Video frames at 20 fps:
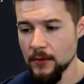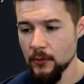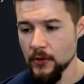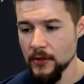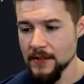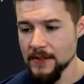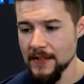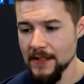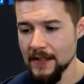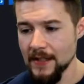
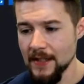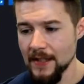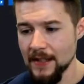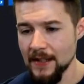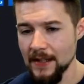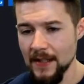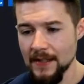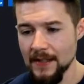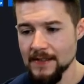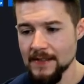indeed getting
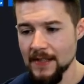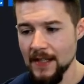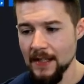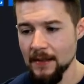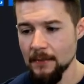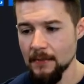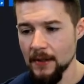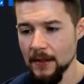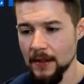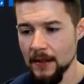that
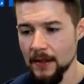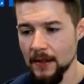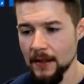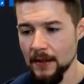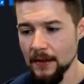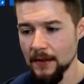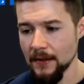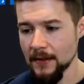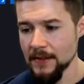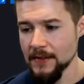same
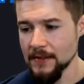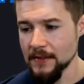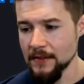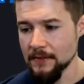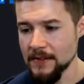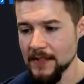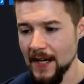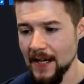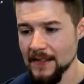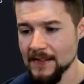list of
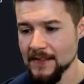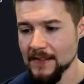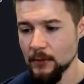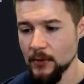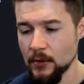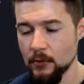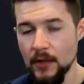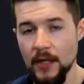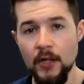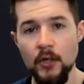tasks that we
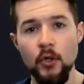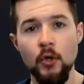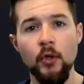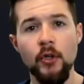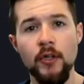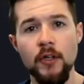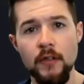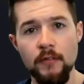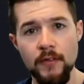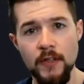created
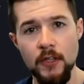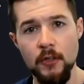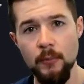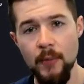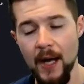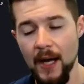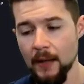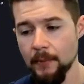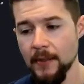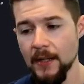earlier in the video
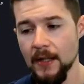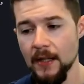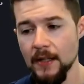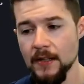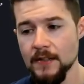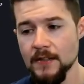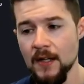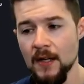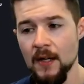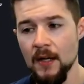back
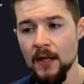because